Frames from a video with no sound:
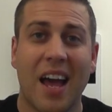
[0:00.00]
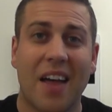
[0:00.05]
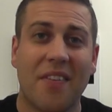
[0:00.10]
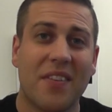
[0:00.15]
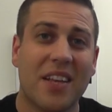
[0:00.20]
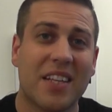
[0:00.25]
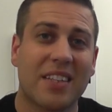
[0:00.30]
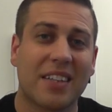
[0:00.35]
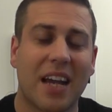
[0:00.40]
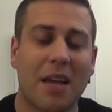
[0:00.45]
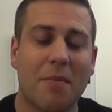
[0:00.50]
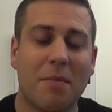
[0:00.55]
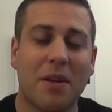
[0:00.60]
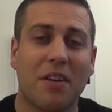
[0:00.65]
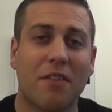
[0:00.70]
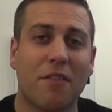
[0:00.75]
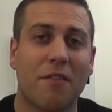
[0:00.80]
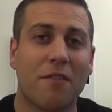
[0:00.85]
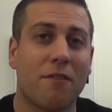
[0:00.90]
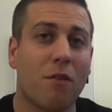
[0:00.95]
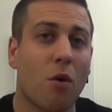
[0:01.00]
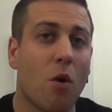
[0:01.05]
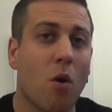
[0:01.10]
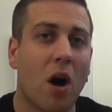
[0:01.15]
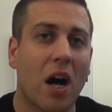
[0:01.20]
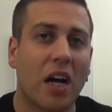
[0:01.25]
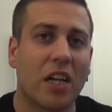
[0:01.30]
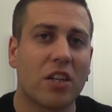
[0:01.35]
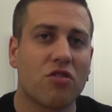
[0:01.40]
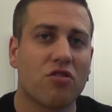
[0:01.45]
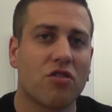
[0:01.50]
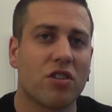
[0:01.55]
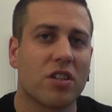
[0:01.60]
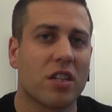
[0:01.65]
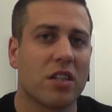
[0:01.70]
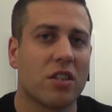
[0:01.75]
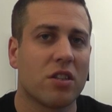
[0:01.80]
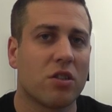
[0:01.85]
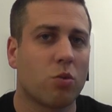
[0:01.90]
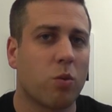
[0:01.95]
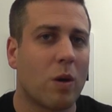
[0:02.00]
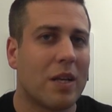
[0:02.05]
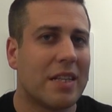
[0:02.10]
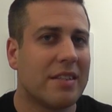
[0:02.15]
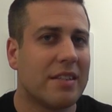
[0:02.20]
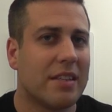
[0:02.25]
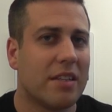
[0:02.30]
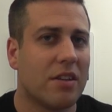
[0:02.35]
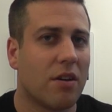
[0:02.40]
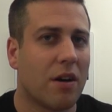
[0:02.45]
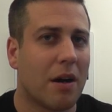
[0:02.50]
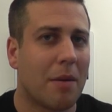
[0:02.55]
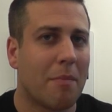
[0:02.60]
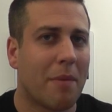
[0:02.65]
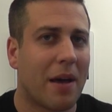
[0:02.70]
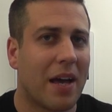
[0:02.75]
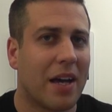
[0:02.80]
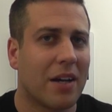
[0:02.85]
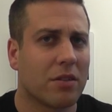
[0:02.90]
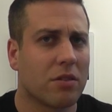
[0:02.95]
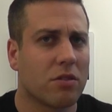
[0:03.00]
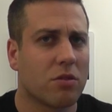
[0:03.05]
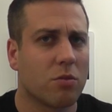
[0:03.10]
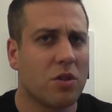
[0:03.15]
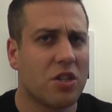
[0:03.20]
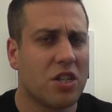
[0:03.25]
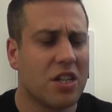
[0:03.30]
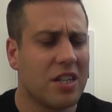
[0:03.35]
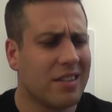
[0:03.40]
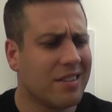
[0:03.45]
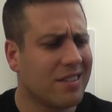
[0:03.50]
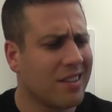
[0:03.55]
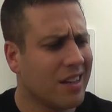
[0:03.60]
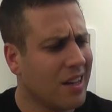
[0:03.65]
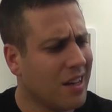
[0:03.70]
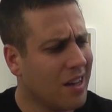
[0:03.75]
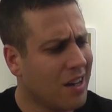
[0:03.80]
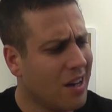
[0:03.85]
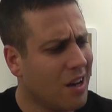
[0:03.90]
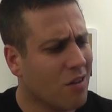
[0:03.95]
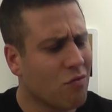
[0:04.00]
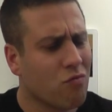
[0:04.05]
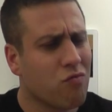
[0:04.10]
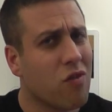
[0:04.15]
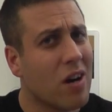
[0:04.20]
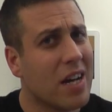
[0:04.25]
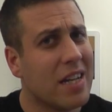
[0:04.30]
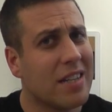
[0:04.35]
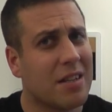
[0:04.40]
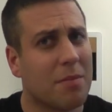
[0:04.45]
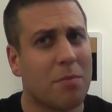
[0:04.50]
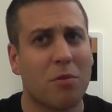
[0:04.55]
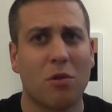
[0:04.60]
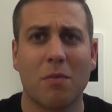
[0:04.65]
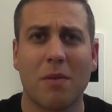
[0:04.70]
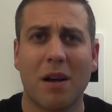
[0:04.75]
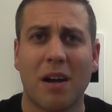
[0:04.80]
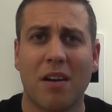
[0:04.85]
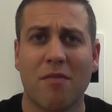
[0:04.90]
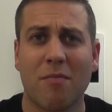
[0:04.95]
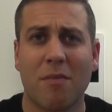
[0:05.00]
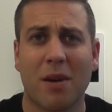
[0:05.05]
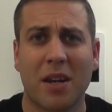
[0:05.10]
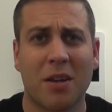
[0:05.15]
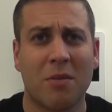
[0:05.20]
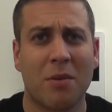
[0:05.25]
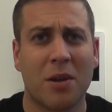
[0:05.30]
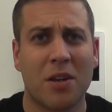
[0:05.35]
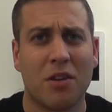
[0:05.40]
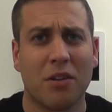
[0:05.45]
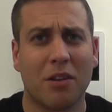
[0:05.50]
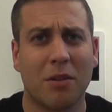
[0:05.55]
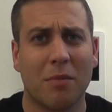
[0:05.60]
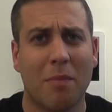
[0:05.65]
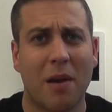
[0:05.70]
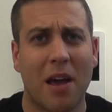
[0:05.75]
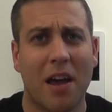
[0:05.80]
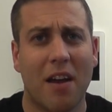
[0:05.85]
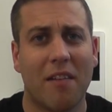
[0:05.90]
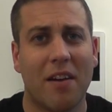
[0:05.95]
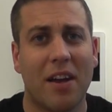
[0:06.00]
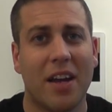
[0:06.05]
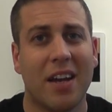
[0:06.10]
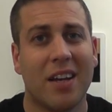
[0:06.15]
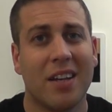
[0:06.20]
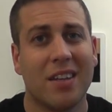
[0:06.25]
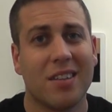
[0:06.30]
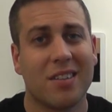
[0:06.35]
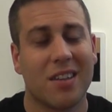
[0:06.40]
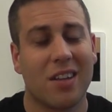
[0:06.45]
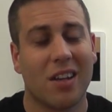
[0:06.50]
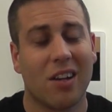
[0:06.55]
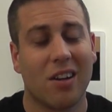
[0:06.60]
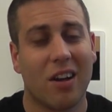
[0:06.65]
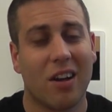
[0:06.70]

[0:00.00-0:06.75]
And this came in at 429 pounds, which is a reasonable amount of money when you compare it to the